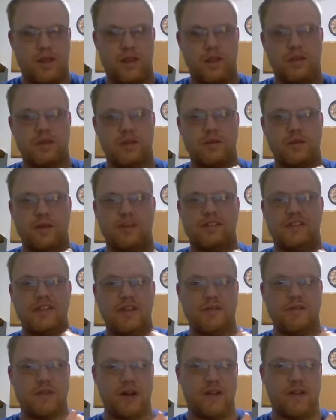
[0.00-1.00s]

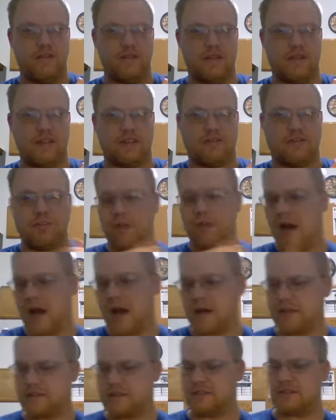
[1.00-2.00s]
receiver in this
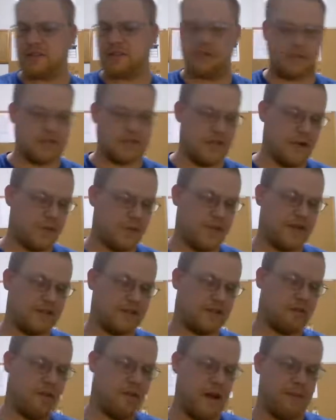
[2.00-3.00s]
box. So that's the
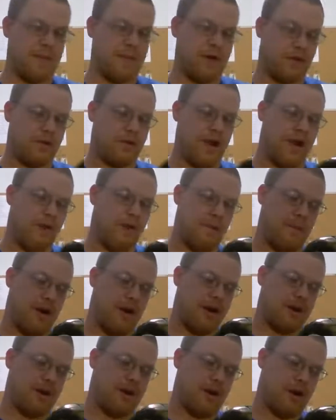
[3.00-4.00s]
way I'm going to route my
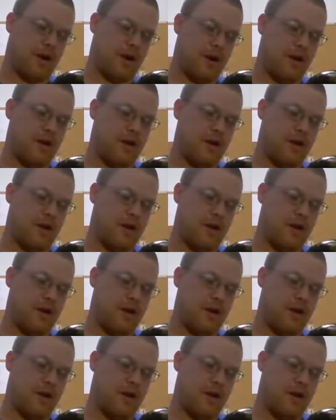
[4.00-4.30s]
car.